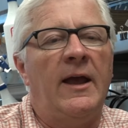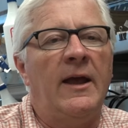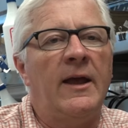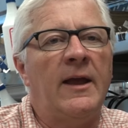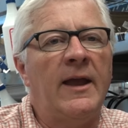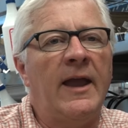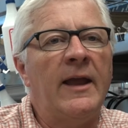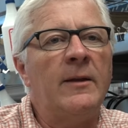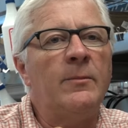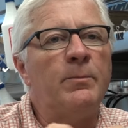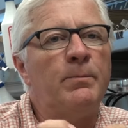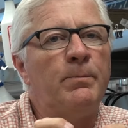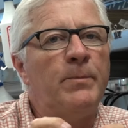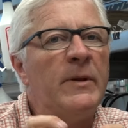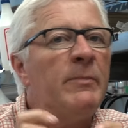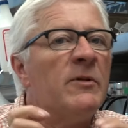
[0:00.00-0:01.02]
Uh, and
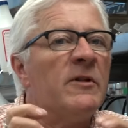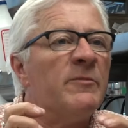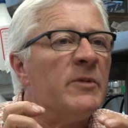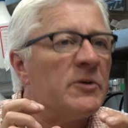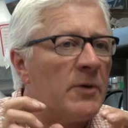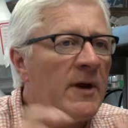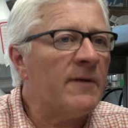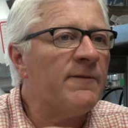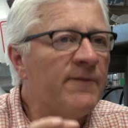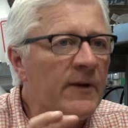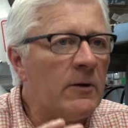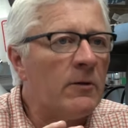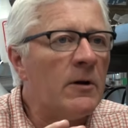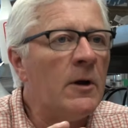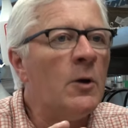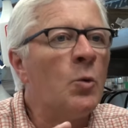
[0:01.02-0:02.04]
people have been trying to
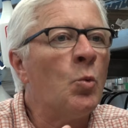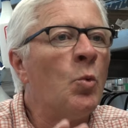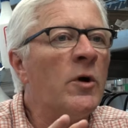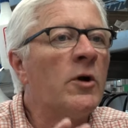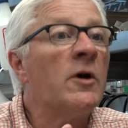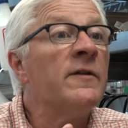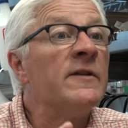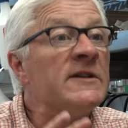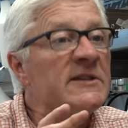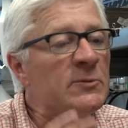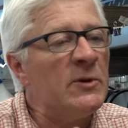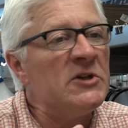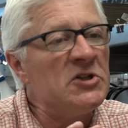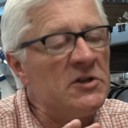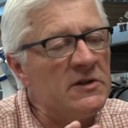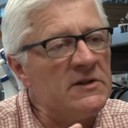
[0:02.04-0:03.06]
figure out what are the
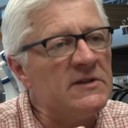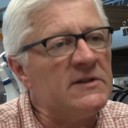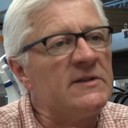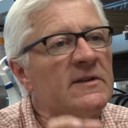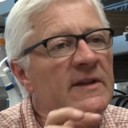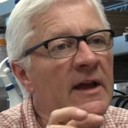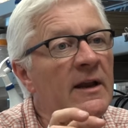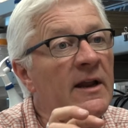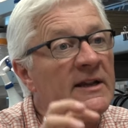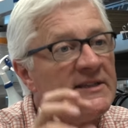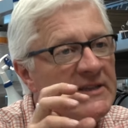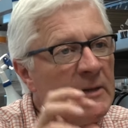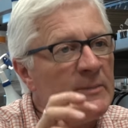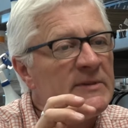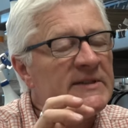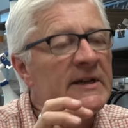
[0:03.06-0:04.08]
switches that a
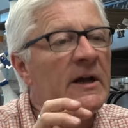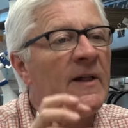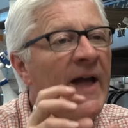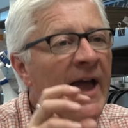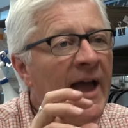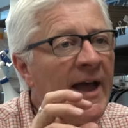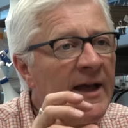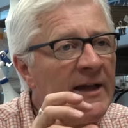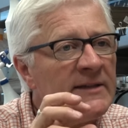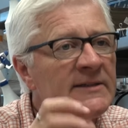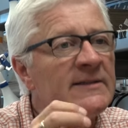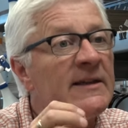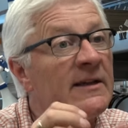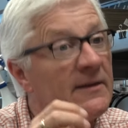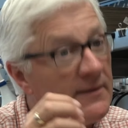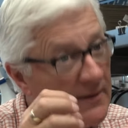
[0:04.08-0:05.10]
stem cell has
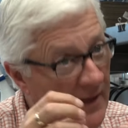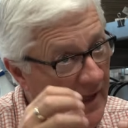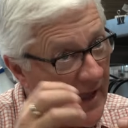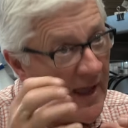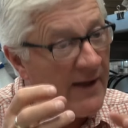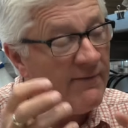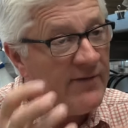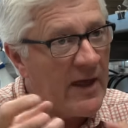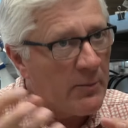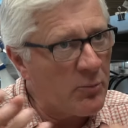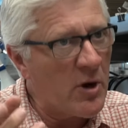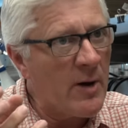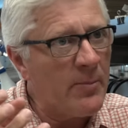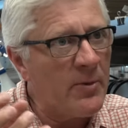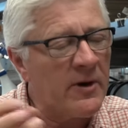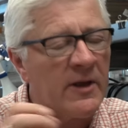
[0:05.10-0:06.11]
that have that
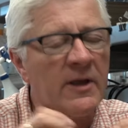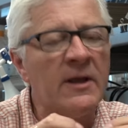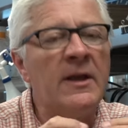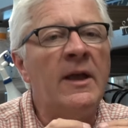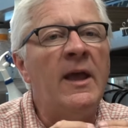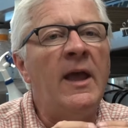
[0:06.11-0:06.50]
property,